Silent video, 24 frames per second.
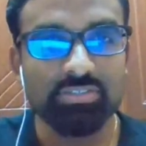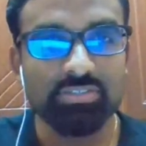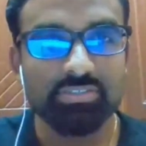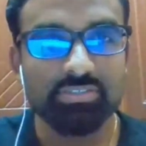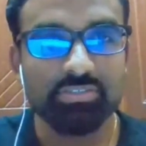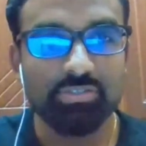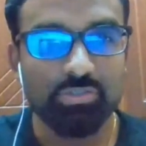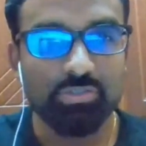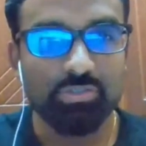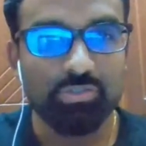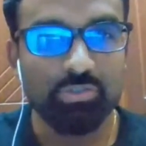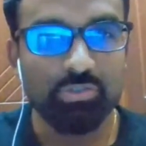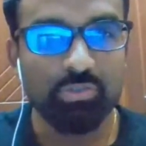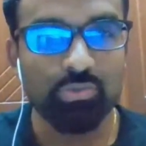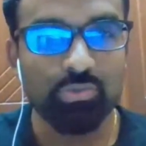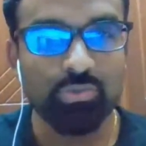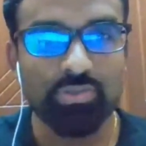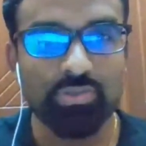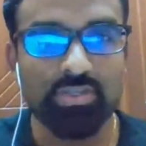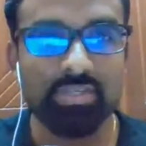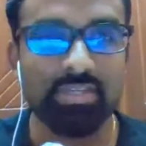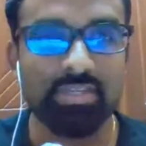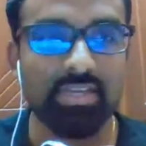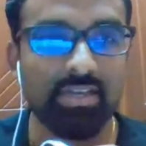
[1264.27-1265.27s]
is breaking. It
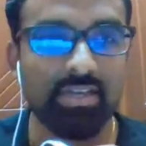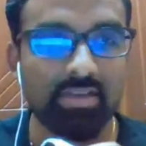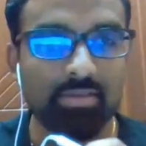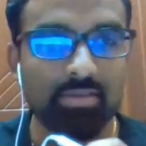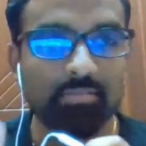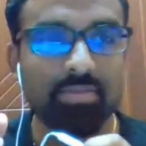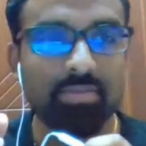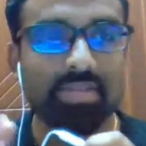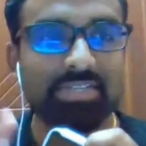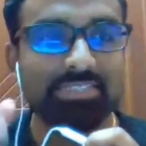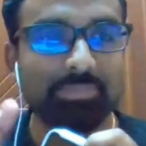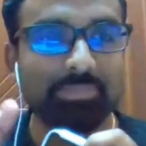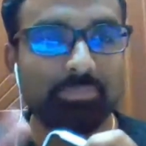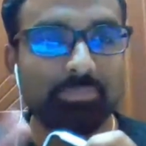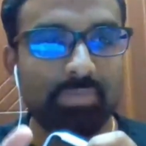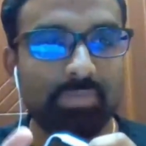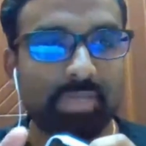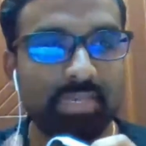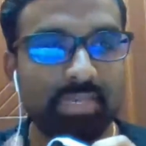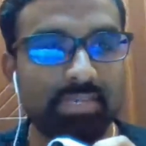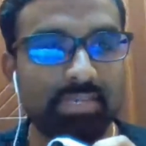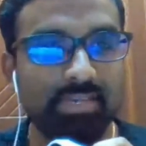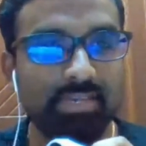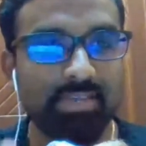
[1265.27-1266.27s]
is
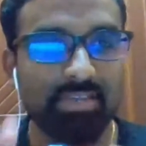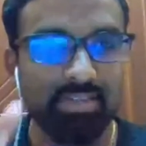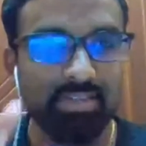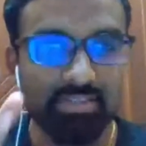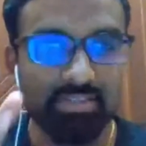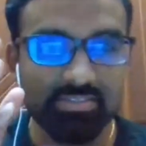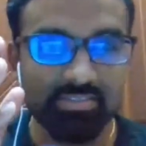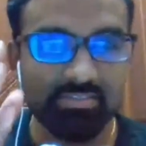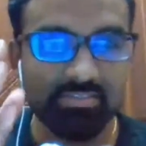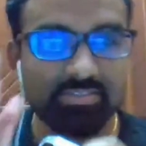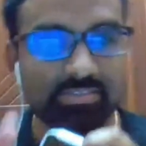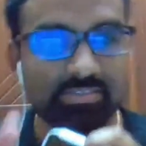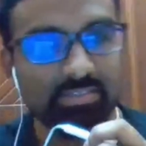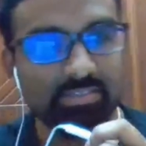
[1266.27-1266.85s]
breaking a bit.